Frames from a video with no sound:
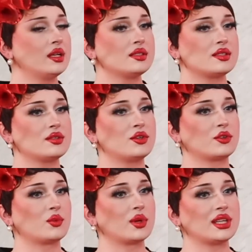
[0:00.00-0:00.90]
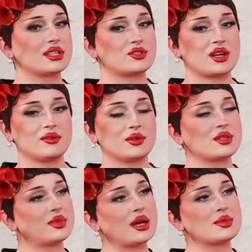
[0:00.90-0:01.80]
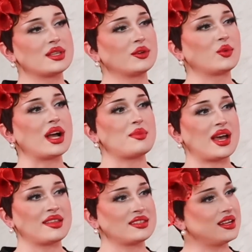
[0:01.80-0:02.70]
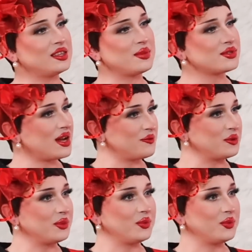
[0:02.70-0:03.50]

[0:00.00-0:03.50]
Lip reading: So you took the road less traveled. Sometimes the right path is not the most comfortable